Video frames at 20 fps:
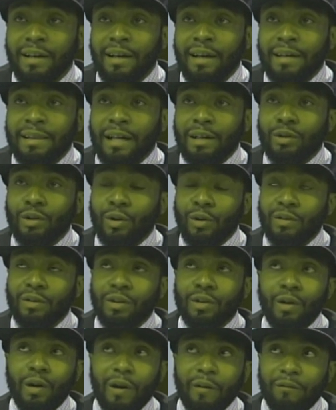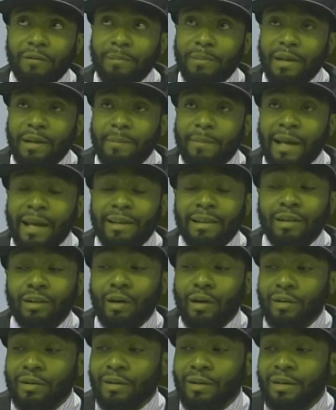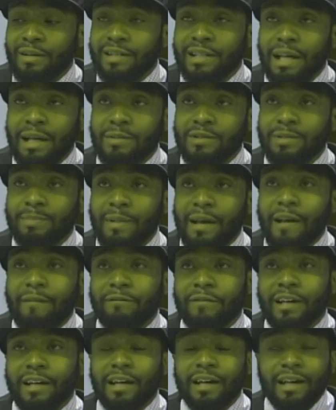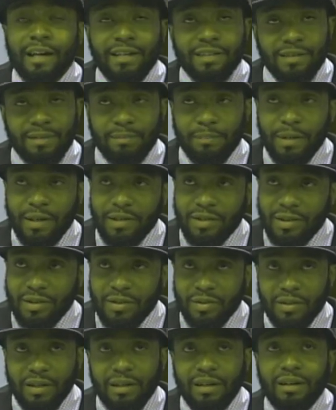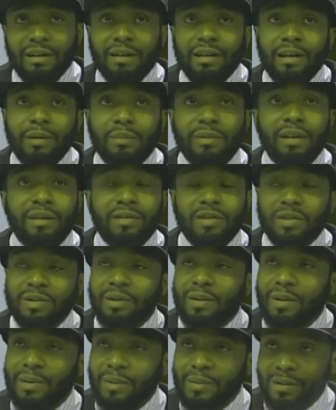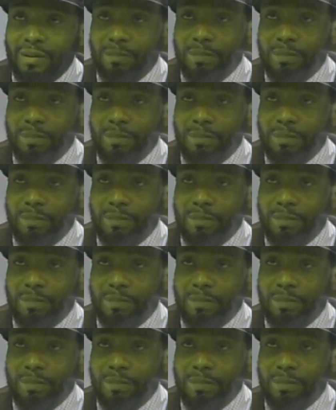And I learned a lot from them and had a lot of good times. As a matter of fact, I got some pictures I would like to show the